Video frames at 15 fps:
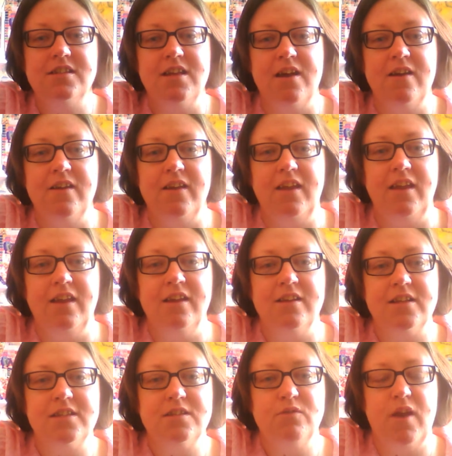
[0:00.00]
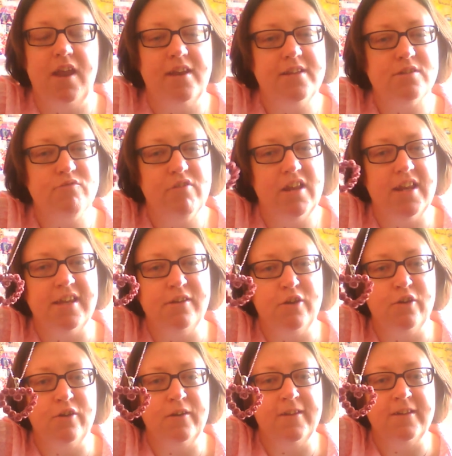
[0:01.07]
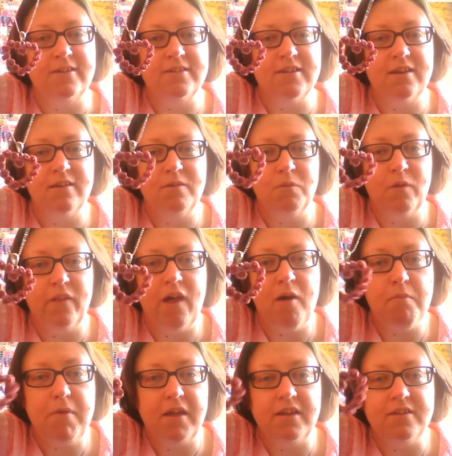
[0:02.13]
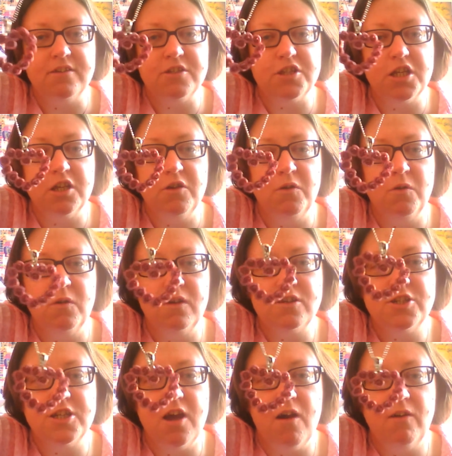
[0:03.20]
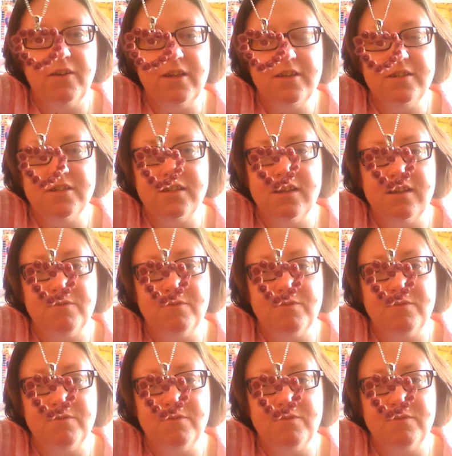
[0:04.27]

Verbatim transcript: So yeah, it's, and it's really girly too without being too childish.